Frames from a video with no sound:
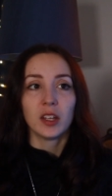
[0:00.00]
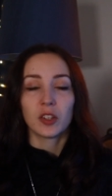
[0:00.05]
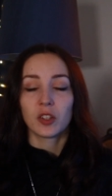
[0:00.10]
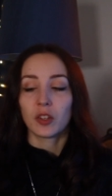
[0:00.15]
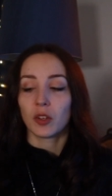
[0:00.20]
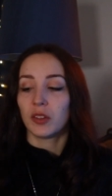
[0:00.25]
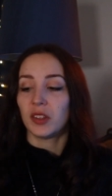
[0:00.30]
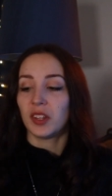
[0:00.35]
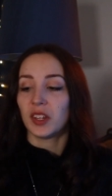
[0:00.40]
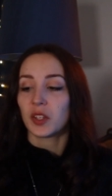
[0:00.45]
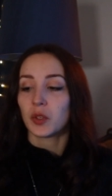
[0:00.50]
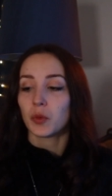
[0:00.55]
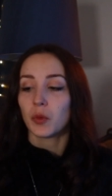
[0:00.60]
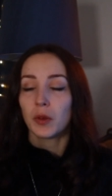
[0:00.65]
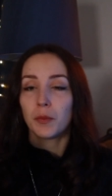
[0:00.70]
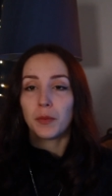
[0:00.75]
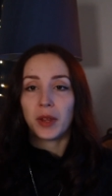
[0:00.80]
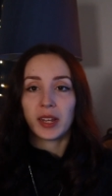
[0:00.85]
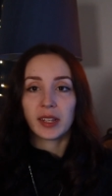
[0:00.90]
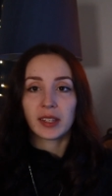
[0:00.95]
So this
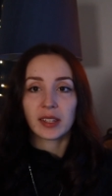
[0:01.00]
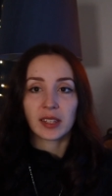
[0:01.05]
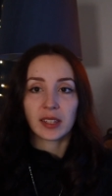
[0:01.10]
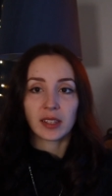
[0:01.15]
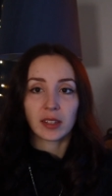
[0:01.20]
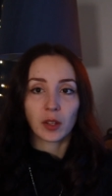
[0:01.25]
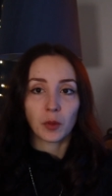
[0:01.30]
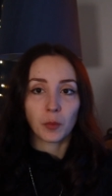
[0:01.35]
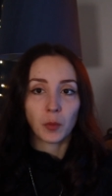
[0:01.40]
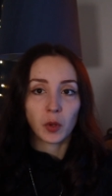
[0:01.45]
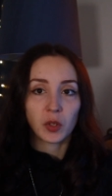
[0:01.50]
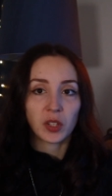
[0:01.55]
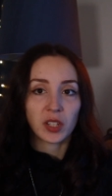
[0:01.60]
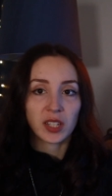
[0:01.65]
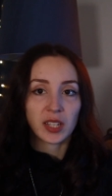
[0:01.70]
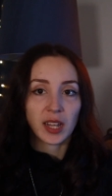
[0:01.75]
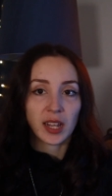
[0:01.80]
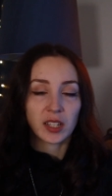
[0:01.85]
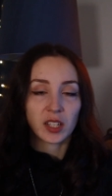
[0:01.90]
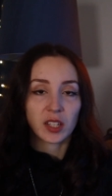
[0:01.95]
one makes the most
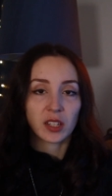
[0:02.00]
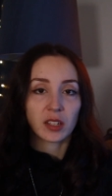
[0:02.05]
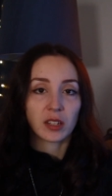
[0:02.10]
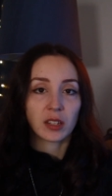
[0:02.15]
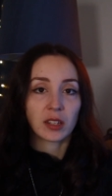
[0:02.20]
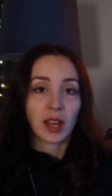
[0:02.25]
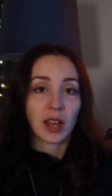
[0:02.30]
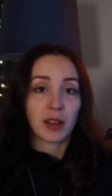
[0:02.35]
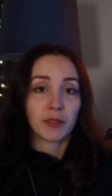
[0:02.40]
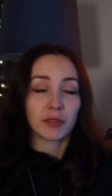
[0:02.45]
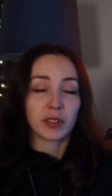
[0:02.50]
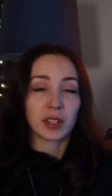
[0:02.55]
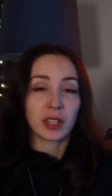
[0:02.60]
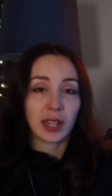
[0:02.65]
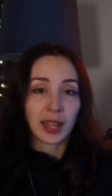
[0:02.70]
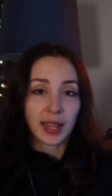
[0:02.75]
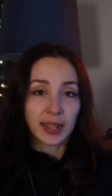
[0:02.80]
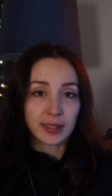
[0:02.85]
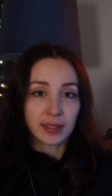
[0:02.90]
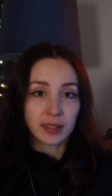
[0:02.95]
sense to have
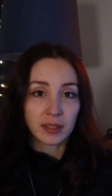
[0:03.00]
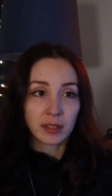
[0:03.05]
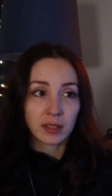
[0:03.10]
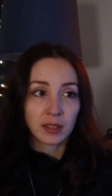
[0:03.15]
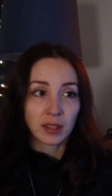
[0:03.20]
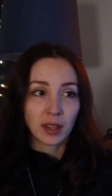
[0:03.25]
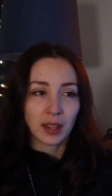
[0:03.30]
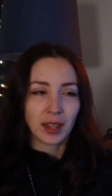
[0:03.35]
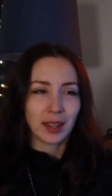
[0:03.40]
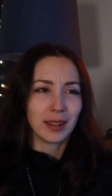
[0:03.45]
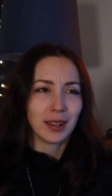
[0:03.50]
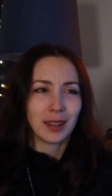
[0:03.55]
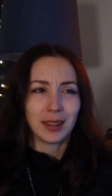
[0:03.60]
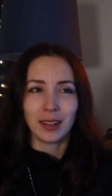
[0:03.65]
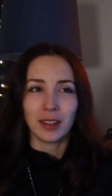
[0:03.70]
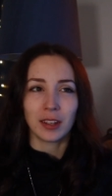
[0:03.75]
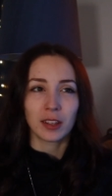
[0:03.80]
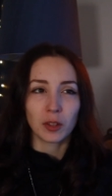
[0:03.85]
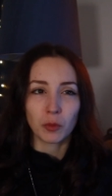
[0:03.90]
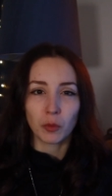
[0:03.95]
cleanse. And then
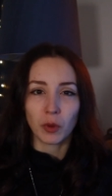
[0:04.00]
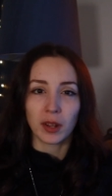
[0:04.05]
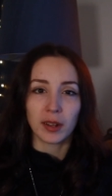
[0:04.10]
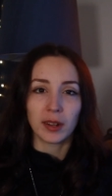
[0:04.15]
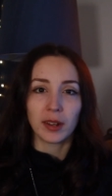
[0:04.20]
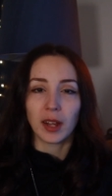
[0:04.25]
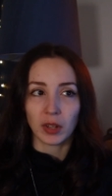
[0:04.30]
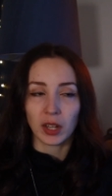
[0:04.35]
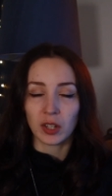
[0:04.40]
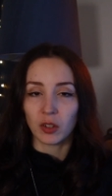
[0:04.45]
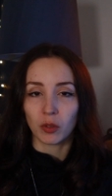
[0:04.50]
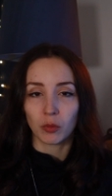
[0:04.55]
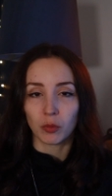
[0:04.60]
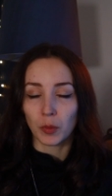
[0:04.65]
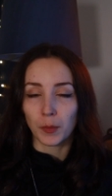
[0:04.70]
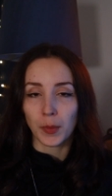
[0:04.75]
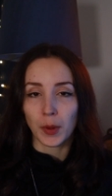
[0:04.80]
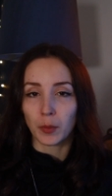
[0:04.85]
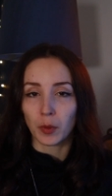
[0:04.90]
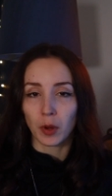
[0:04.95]
the other one, I don't
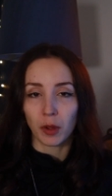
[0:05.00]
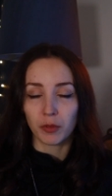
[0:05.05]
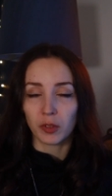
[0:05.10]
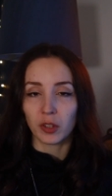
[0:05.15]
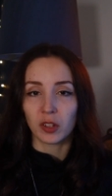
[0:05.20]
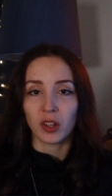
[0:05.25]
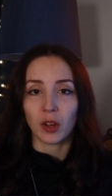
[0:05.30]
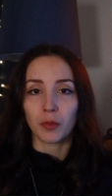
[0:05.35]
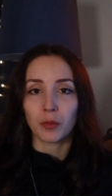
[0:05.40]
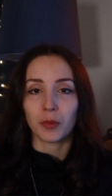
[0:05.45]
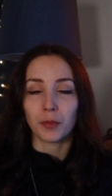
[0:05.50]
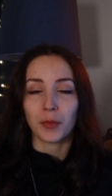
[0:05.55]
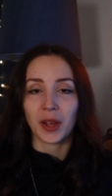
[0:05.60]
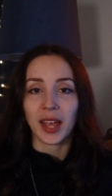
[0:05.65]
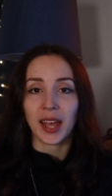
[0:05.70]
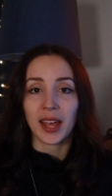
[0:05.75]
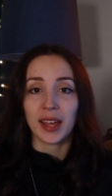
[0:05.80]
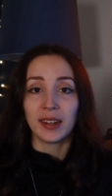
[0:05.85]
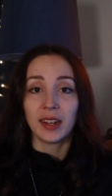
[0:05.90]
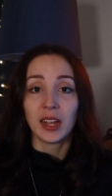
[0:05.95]
remember off the top of my
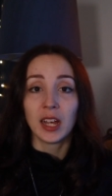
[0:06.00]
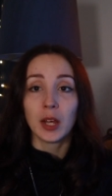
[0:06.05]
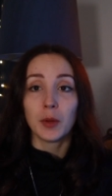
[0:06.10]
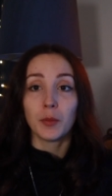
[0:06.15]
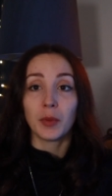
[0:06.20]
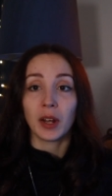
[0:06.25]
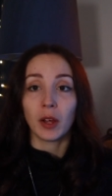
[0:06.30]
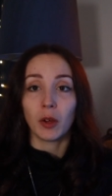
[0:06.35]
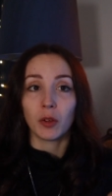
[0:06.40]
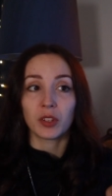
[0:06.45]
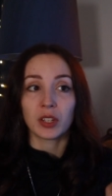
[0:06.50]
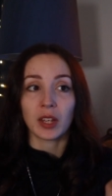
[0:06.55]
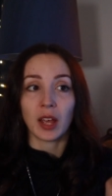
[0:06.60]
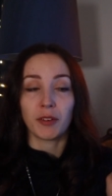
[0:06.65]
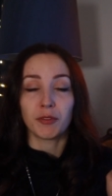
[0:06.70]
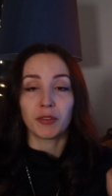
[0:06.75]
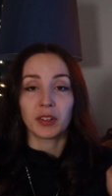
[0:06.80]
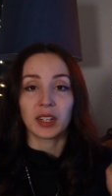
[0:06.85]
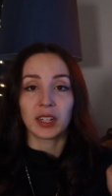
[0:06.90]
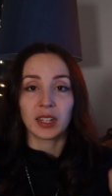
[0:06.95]
head, but I also
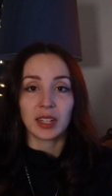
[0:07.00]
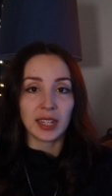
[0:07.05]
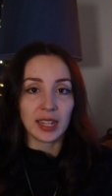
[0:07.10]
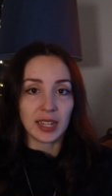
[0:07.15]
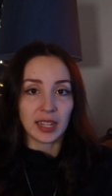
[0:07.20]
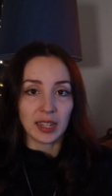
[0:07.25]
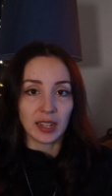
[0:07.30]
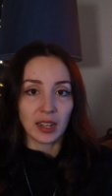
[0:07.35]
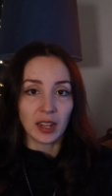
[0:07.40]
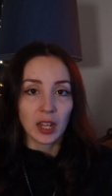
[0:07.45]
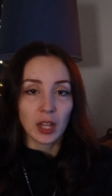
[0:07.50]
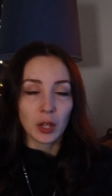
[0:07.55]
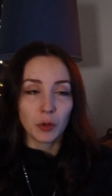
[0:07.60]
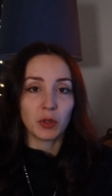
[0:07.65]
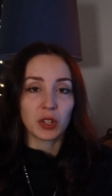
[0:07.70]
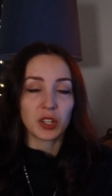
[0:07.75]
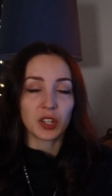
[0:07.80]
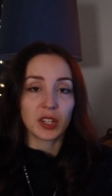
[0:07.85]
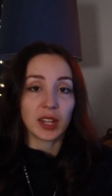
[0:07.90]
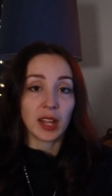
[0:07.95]
have clean,
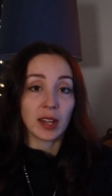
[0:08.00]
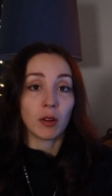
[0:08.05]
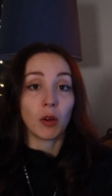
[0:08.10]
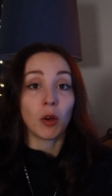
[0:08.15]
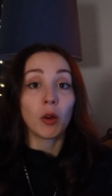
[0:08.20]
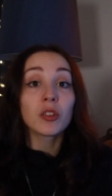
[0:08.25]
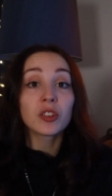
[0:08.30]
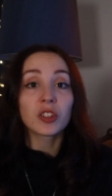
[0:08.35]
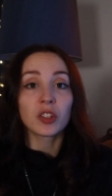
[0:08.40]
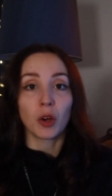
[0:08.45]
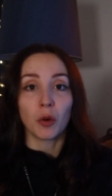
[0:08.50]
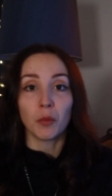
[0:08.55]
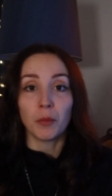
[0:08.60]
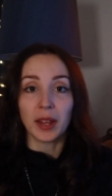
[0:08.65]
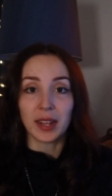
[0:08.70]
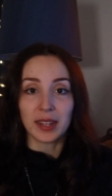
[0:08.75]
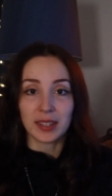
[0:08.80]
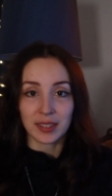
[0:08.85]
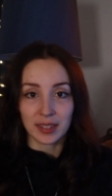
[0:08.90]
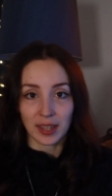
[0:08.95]
which then also
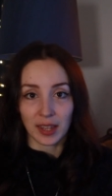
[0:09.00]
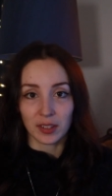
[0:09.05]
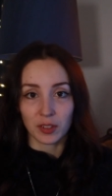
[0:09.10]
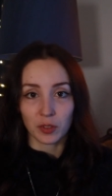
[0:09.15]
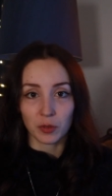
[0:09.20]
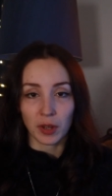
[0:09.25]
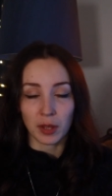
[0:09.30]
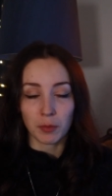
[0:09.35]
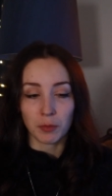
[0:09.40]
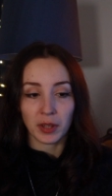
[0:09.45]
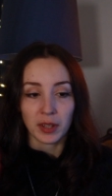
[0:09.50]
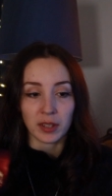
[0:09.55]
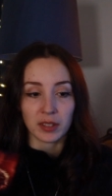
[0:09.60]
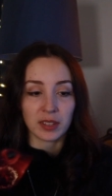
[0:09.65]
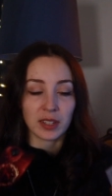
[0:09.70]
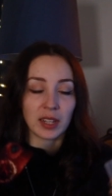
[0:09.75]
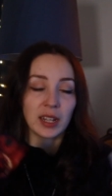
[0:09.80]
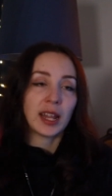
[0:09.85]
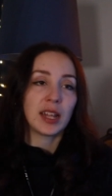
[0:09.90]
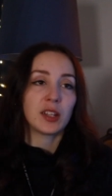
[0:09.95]
makes sense, right?
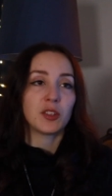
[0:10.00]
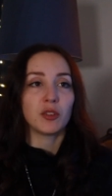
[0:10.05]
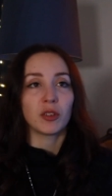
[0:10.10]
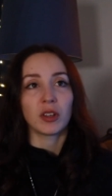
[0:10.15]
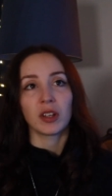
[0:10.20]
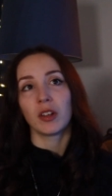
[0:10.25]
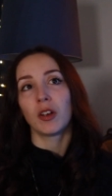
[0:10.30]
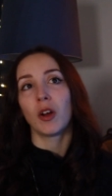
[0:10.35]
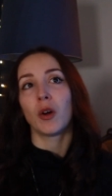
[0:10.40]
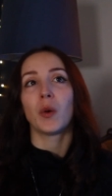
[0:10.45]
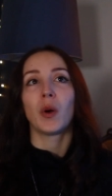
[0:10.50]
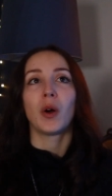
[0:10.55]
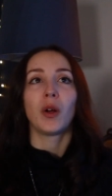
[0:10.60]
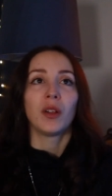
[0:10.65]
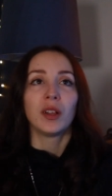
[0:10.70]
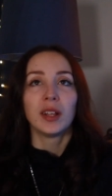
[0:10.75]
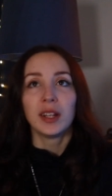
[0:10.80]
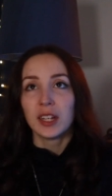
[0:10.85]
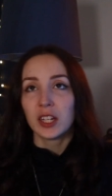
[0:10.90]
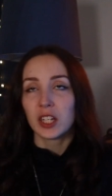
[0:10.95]
Because cleanse, you can go
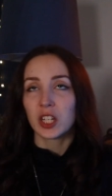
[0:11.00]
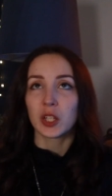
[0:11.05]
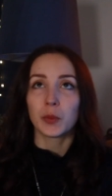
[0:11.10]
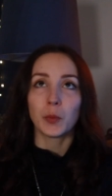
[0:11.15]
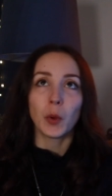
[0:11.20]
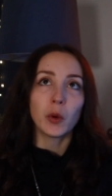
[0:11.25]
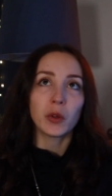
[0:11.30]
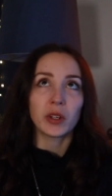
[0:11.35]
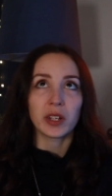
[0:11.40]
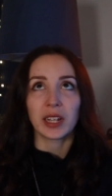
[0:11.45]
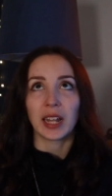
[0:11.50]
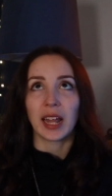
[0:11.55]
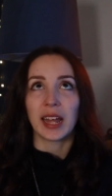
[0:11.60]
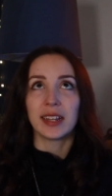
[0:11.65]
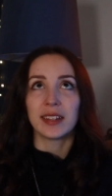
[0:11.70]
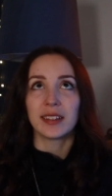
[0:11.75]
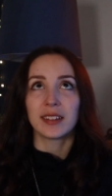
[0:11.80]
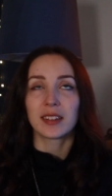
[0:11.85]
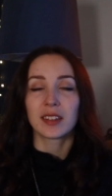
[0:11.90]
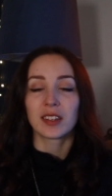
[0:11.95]
all smoke
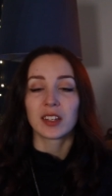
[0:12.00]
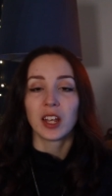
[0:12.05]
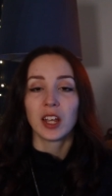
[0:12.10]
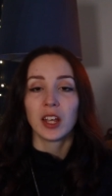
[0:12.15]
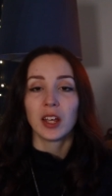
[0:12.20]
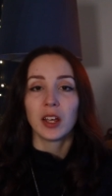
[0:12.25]
cleanse,